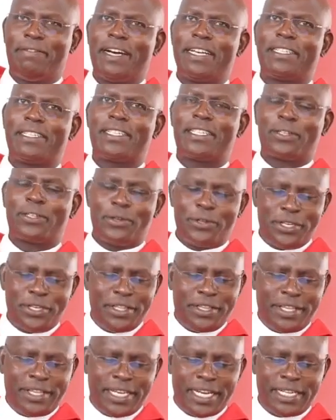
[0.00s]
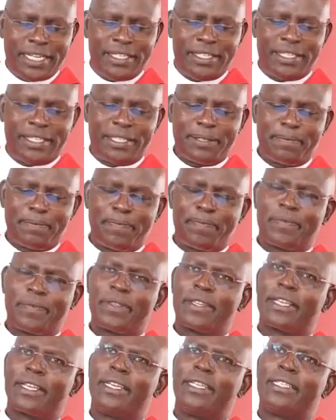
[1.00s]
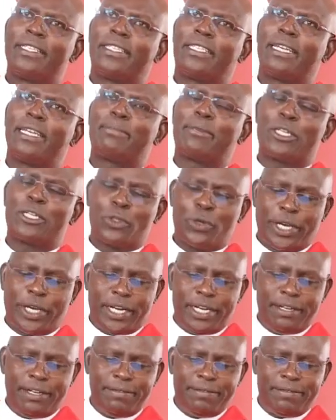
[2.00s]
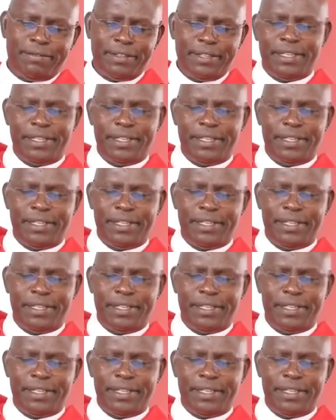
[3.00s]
1 Corinthians chapter 12,